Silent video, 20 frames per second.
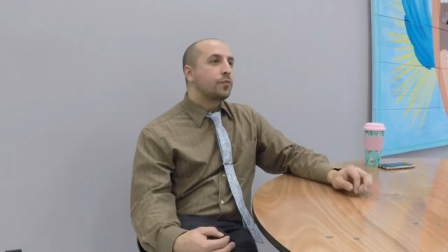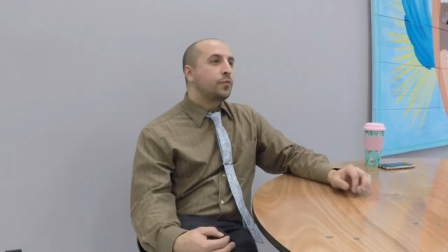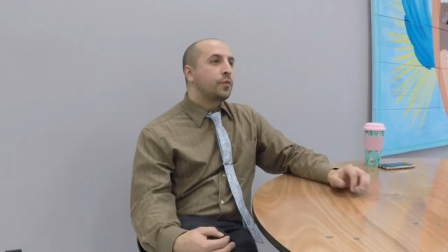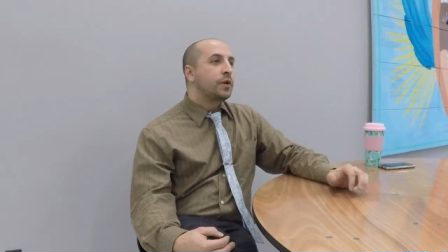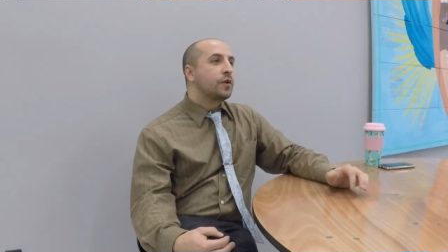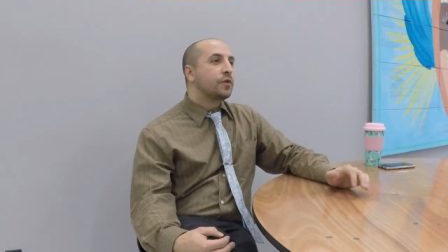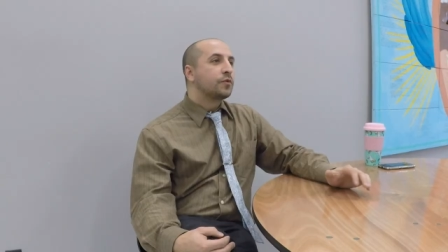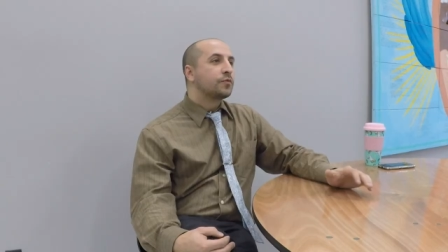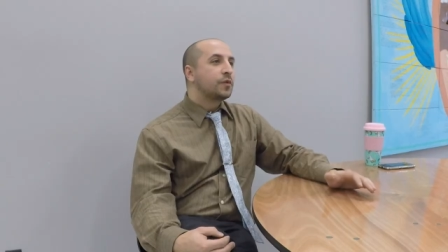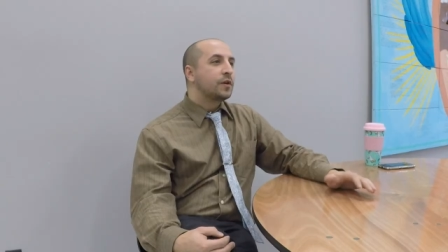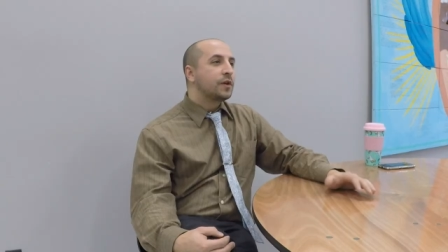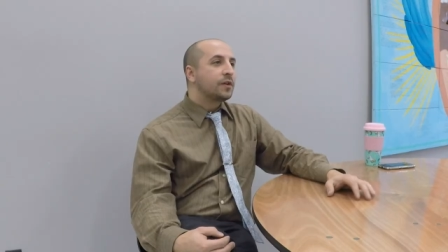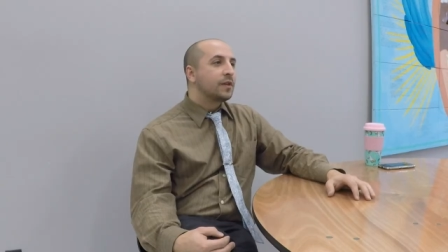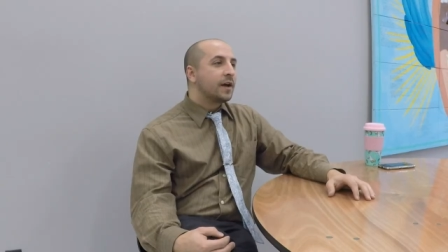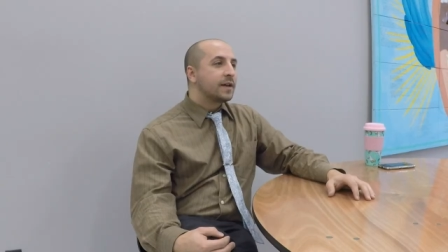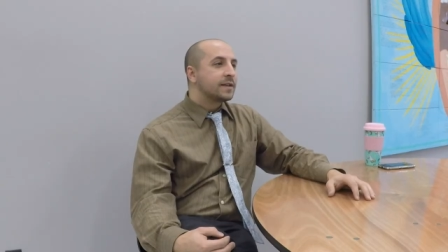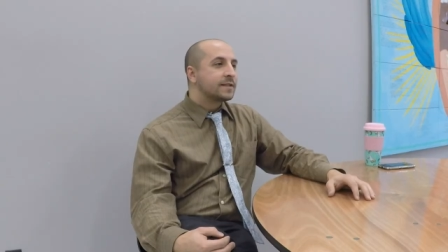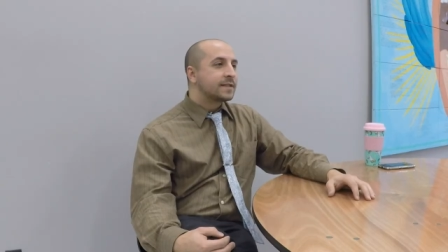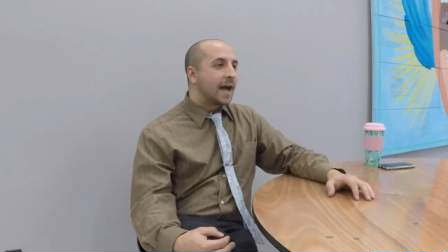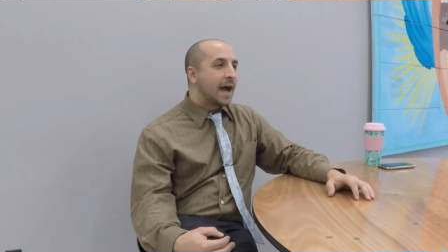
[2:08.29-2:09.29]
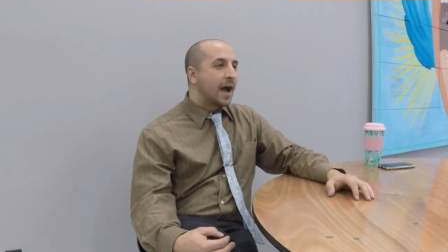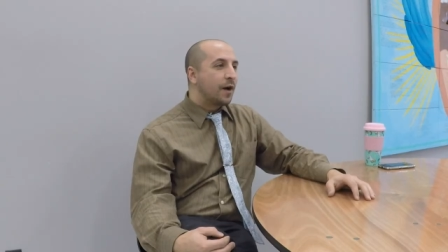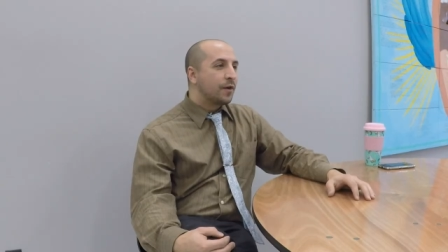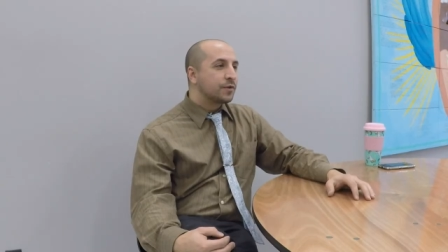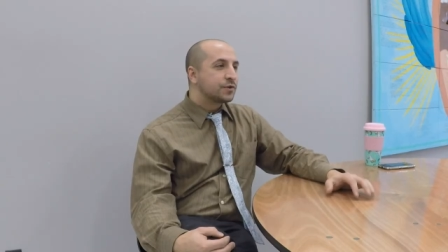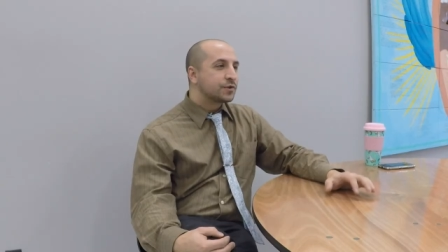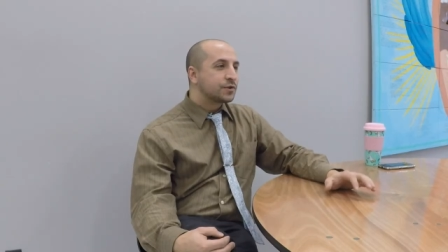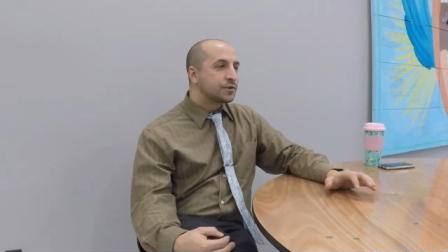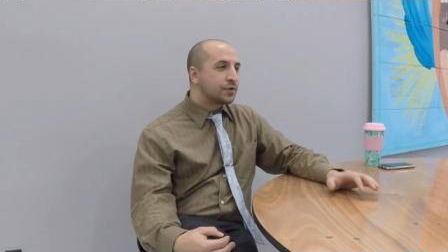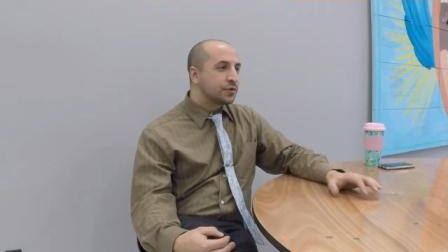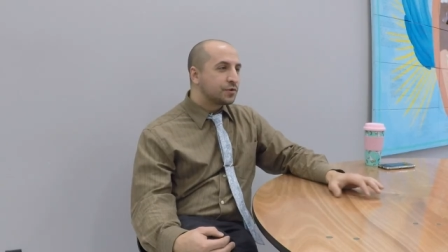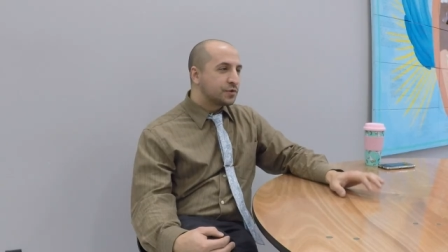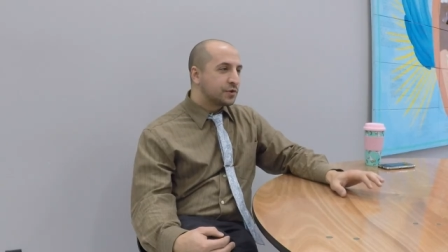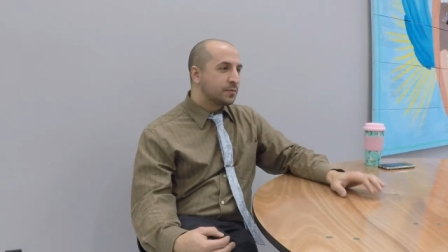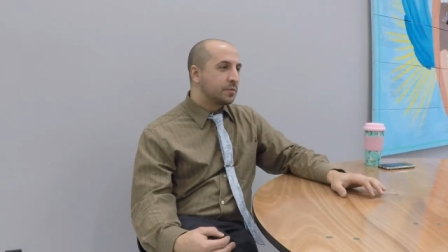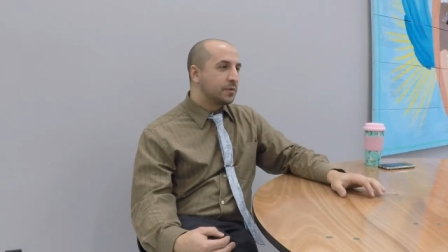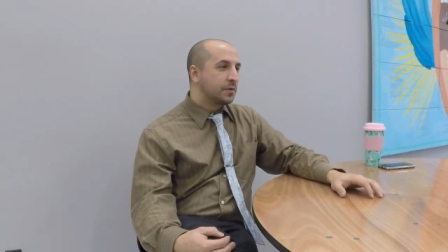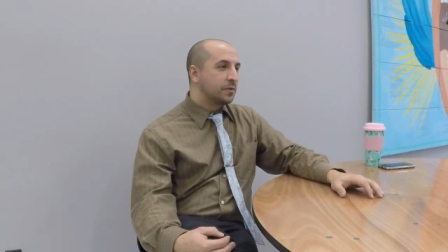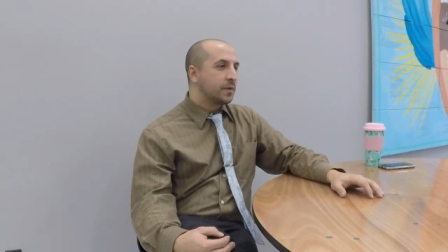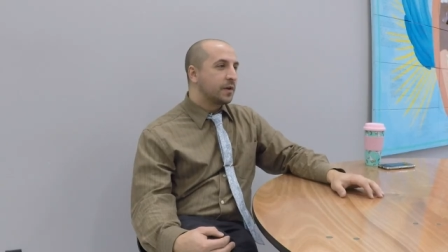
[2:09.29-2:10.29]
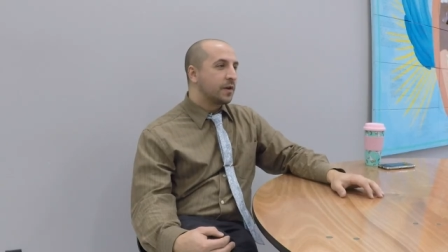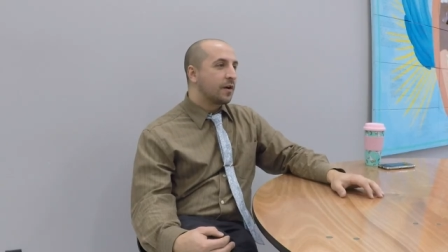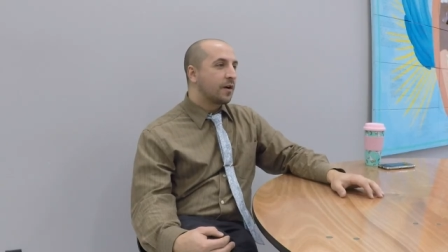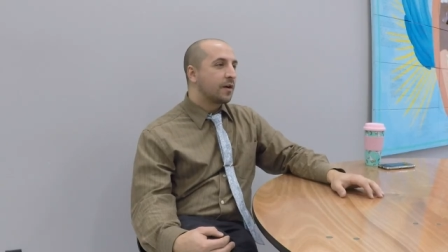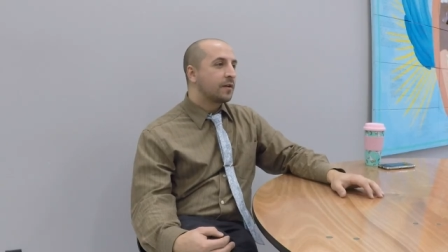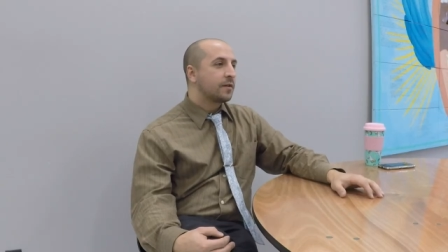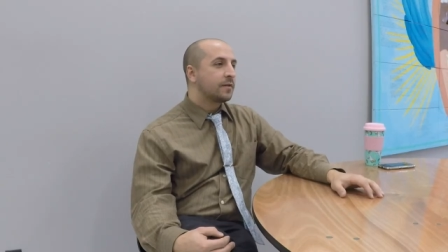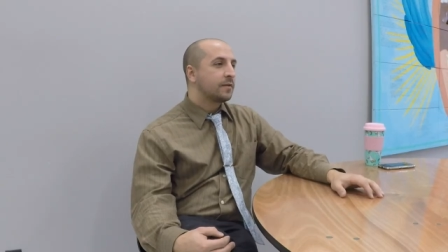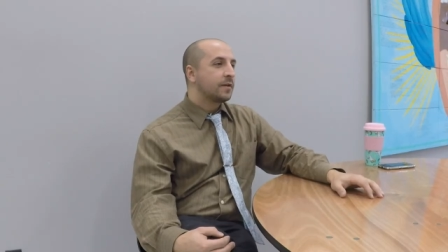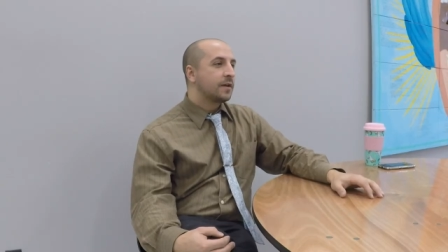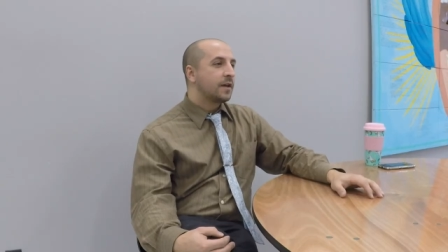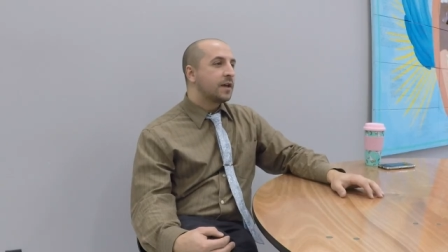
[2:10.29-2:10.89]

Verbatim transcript: We don't realize how searchable we are.